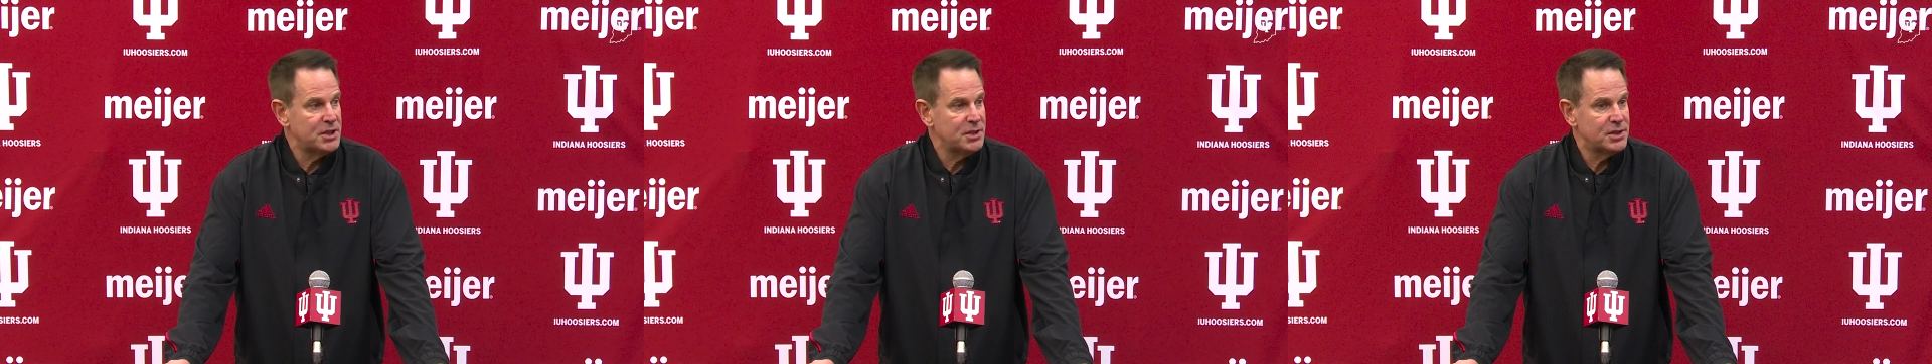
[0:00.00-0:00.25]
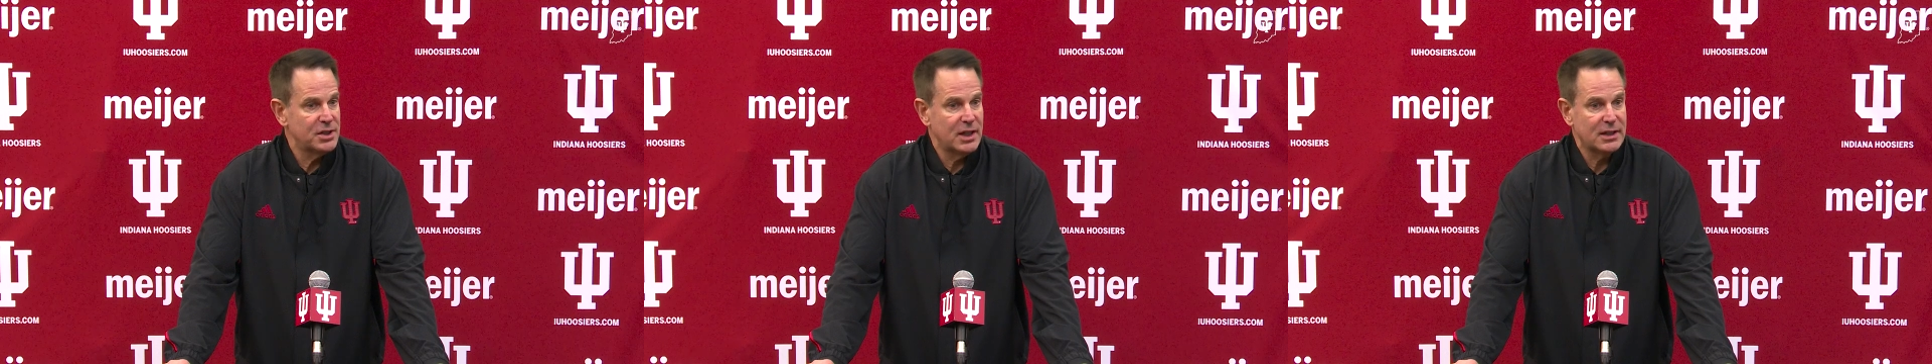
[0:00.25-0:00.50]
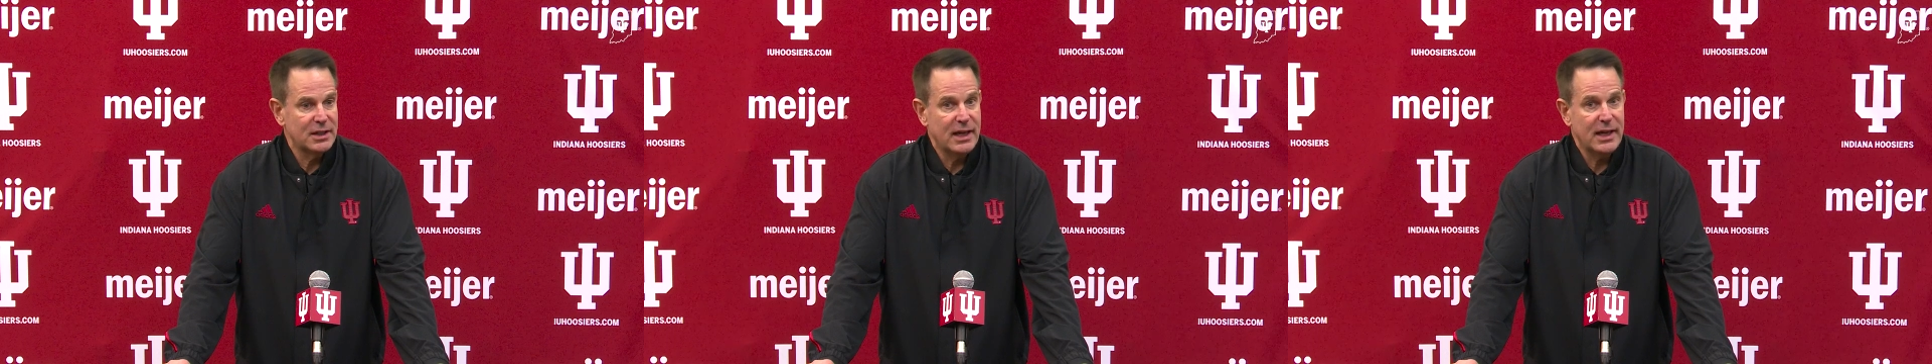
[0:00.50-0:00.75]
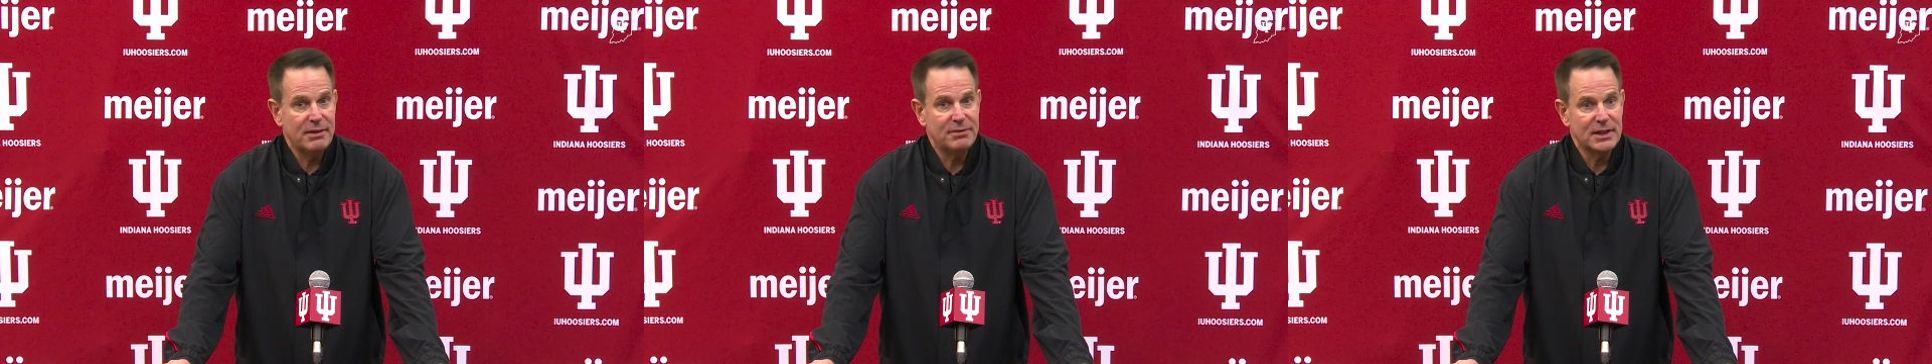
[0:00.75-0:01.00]
in the second
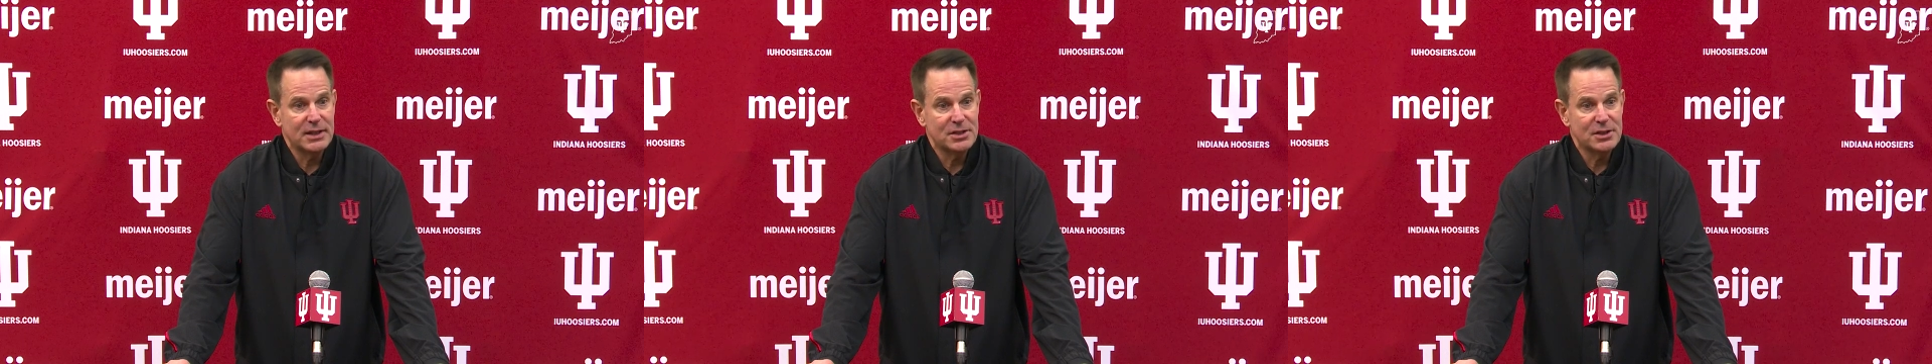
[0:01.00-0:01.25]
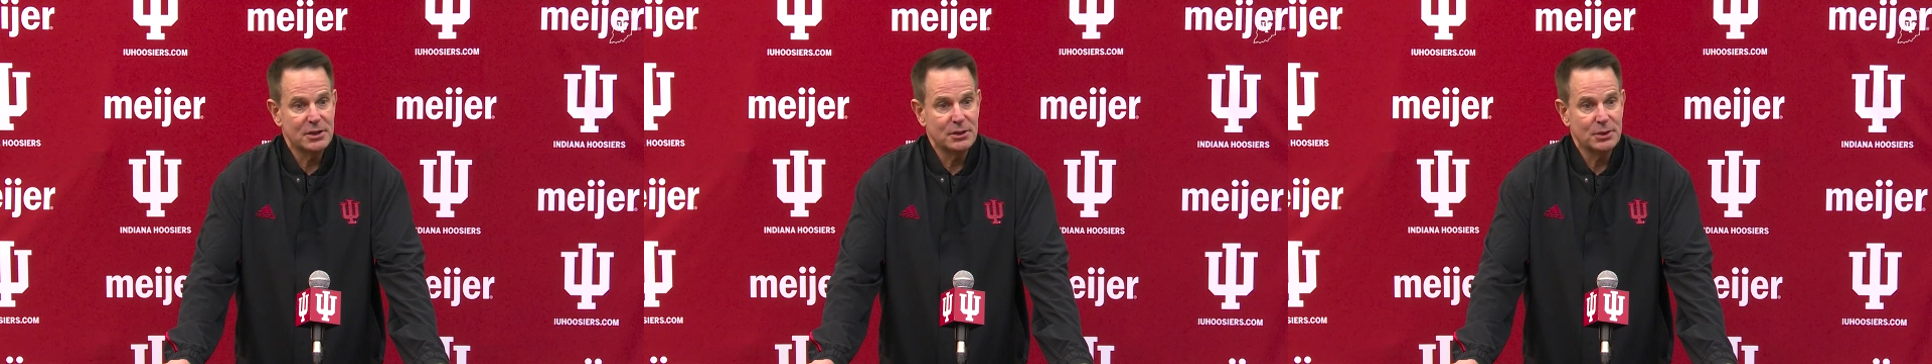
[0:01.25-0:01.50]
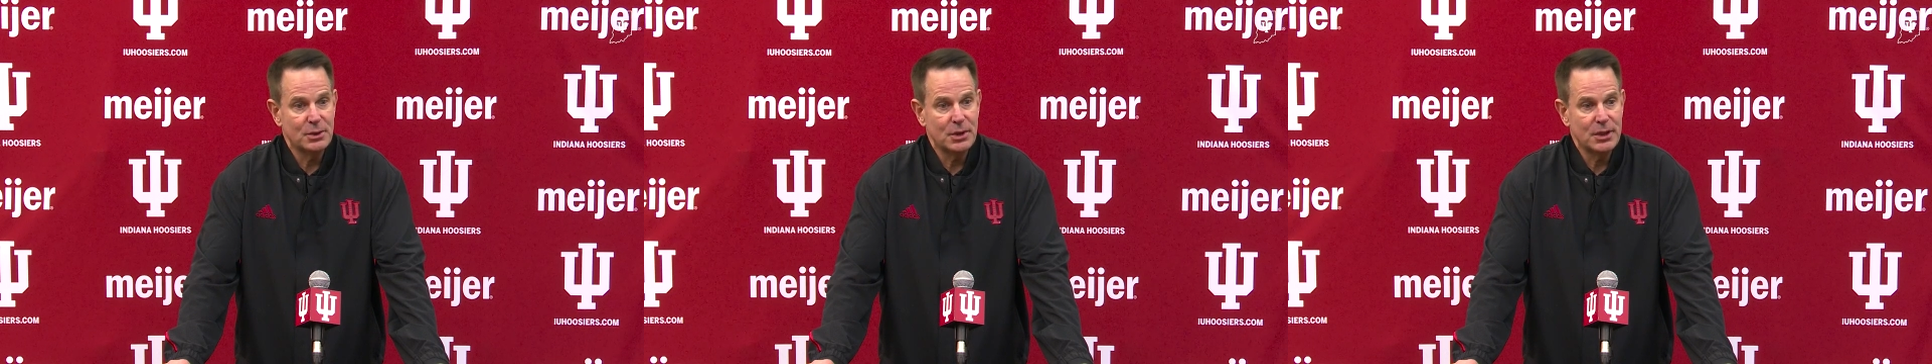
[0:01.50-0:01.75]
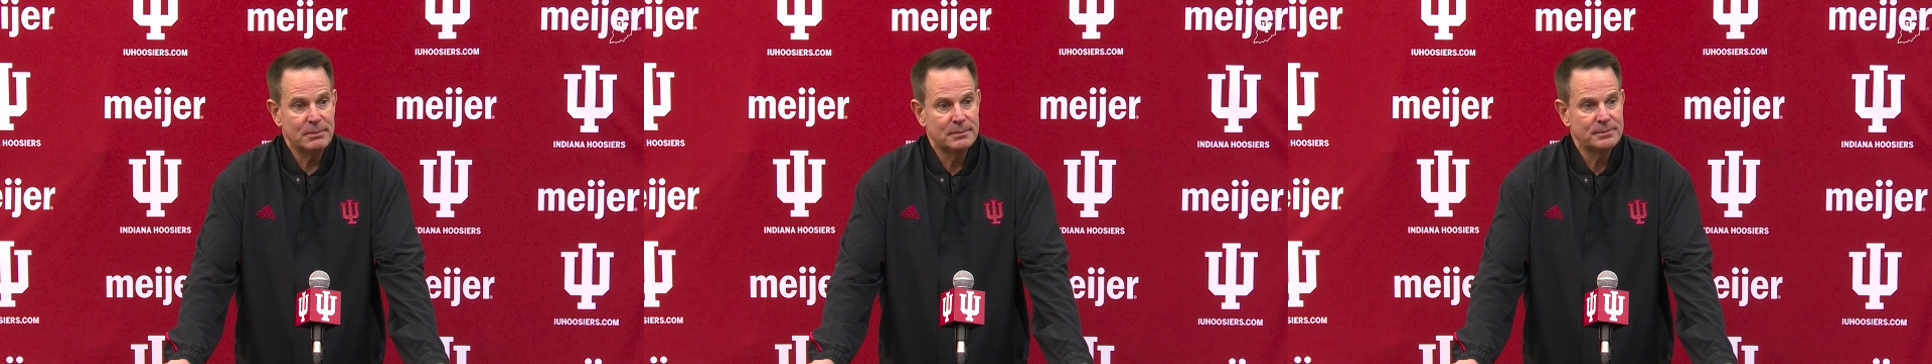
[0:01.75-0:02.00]
half against Illinois